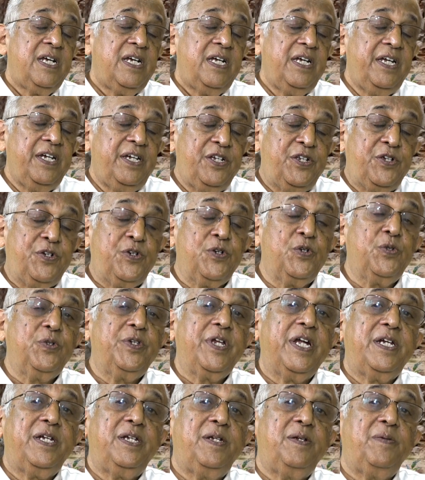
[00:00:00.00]
it is true
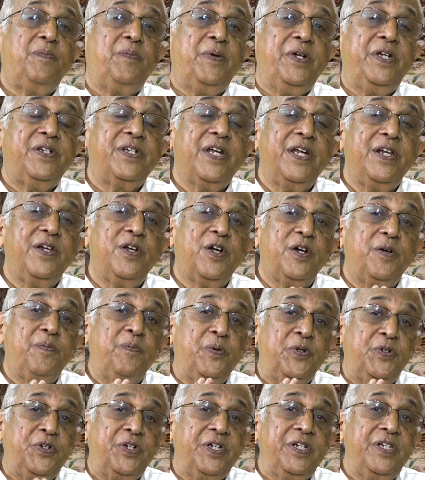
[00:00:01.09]
that priests are not
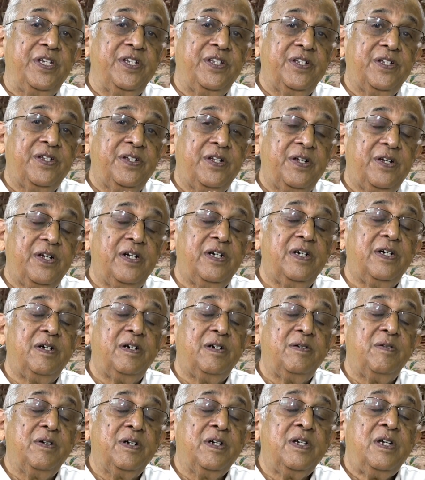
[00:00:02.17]
pushing this
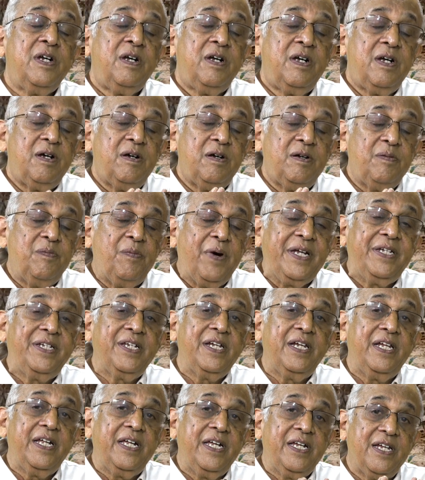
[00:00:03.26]

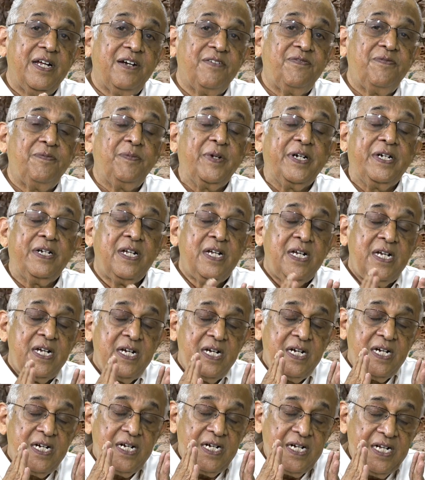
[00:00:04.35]
mightily enough. But
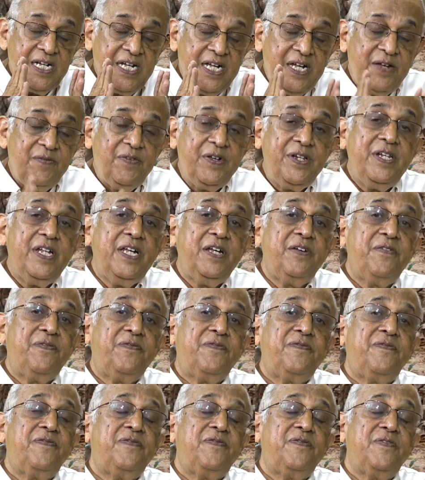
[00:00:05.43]
even
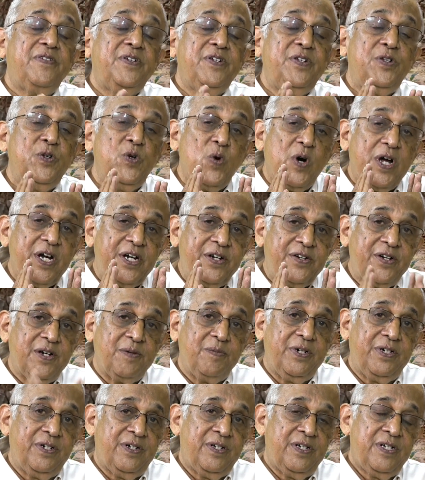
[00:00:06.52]
if you are
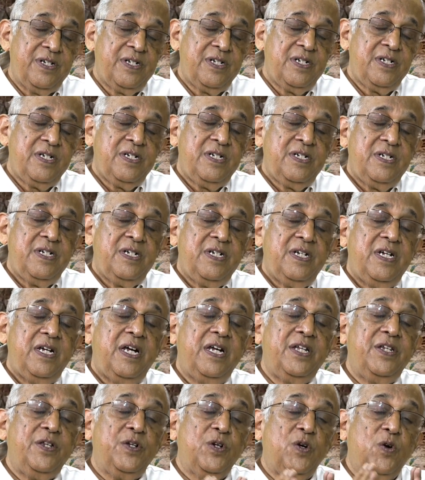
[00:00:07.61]
troubled
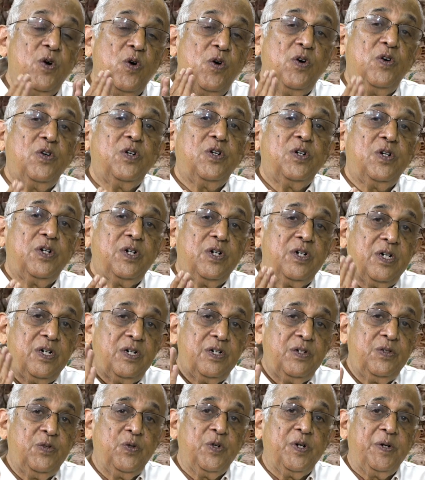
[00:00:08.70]
and you go
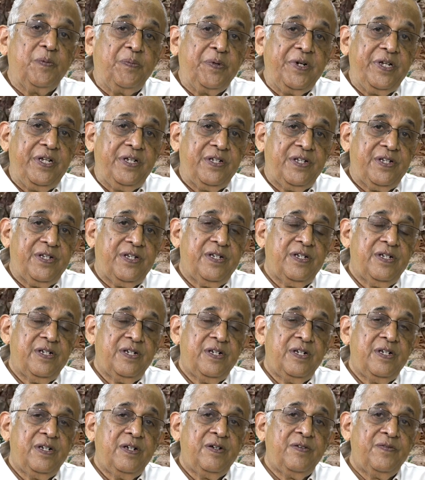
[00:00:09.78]
to a priest
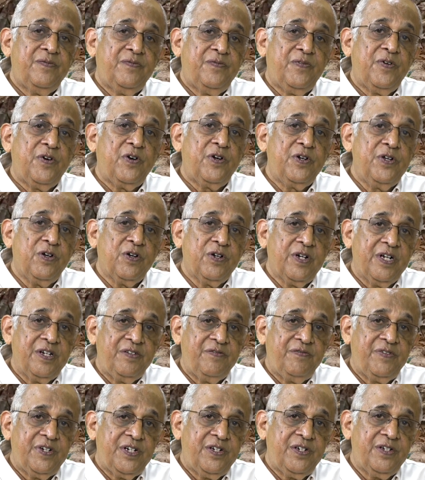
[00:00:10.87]
for your
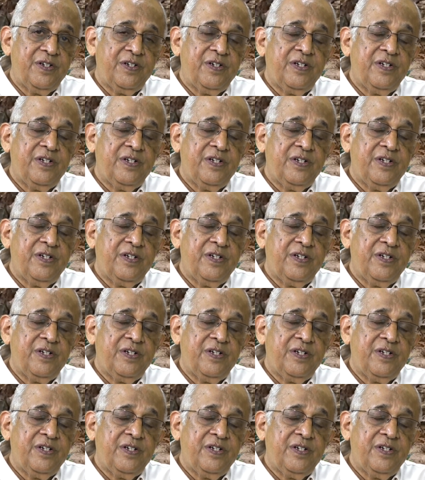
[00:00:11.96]
confession,